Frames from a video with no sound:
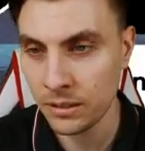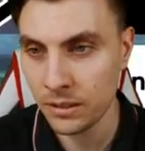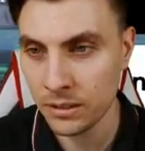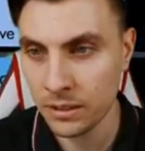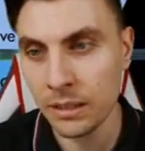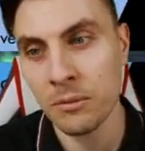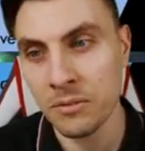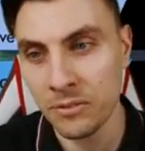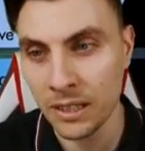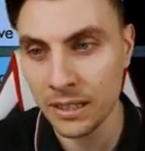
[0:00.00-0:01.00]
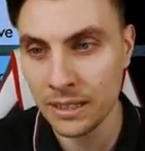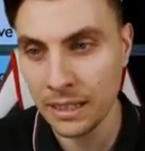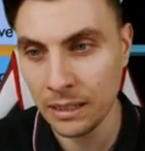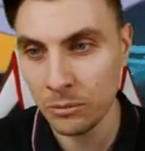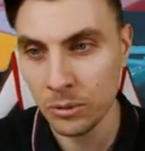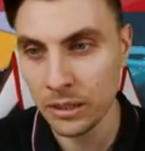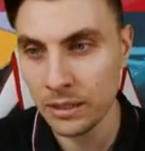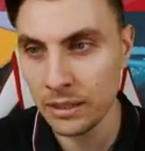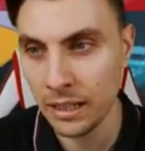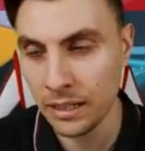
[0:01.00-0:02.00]
because I think we're fine now
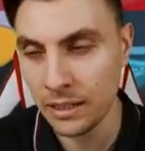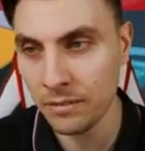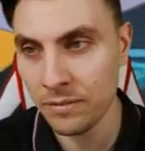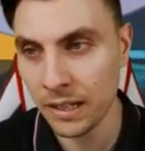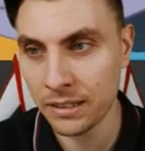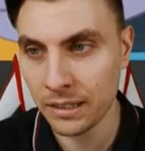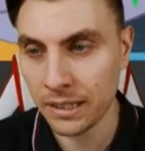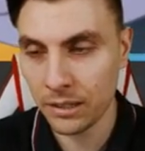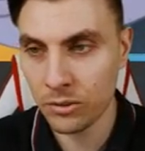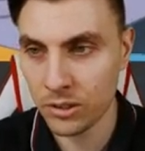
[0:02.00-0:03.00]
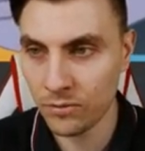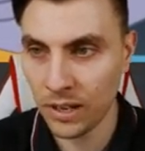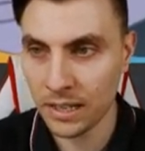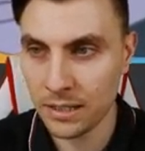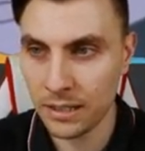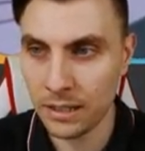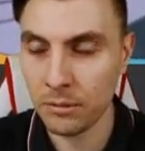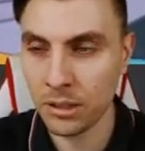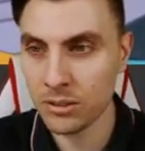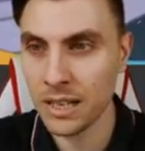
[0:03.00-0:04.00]
with uh, the fact that King Kingdra's faster than it. We
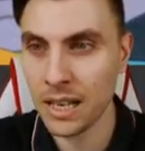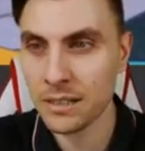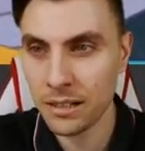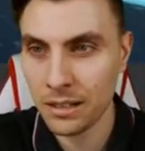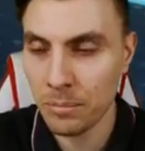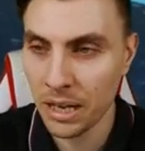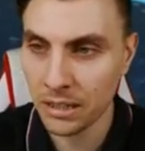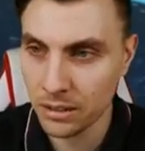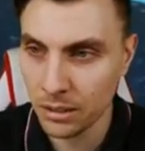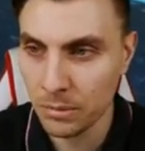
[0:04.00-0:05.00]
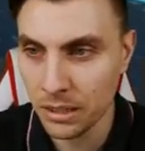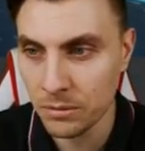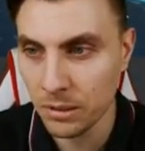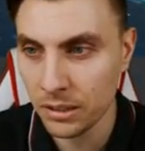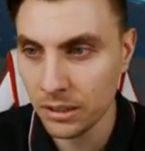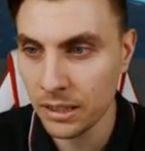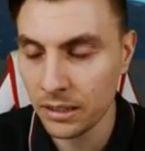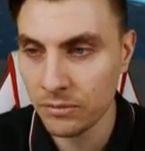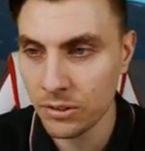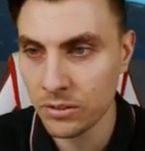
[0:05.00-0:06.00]
got Zacian in the back to come in as well and kind
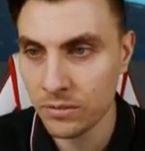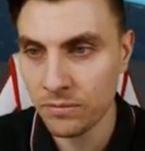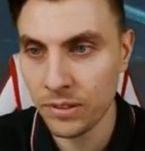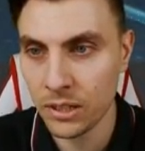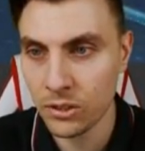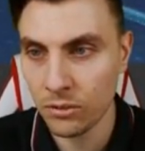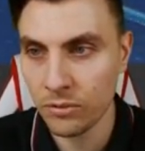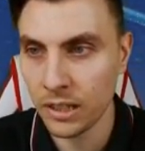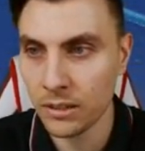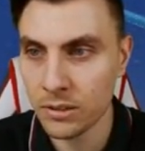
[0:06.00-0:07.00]
of just finish off things